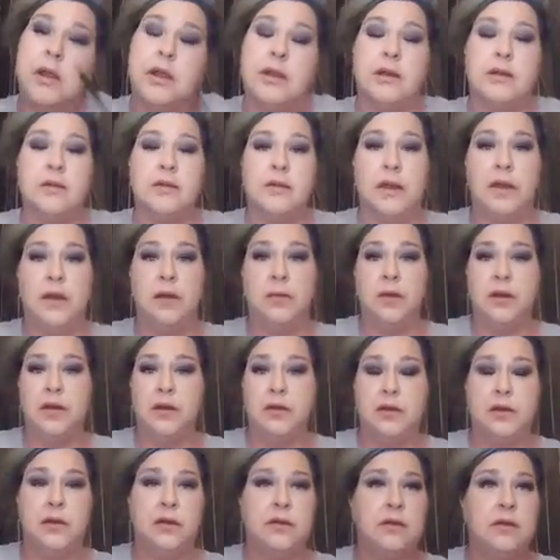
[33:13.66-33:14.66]
This eye
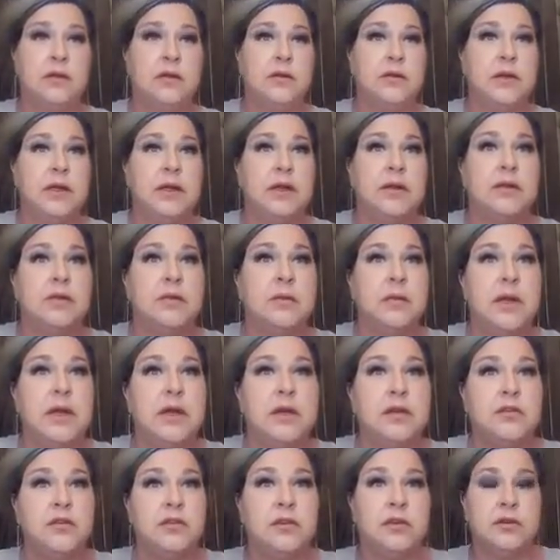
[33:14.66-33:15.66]
apparently don't need as
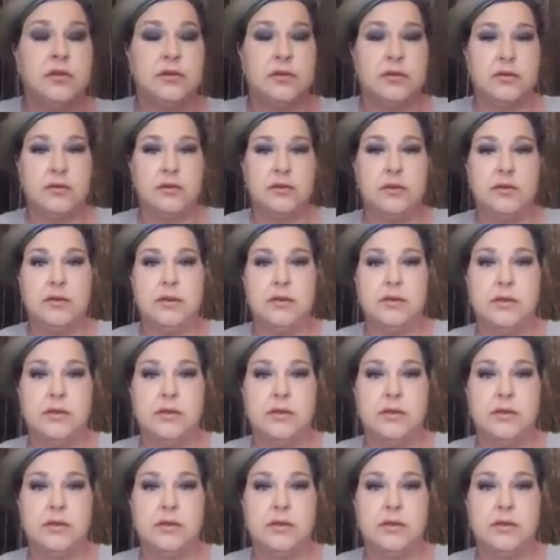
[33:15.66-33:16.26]
much because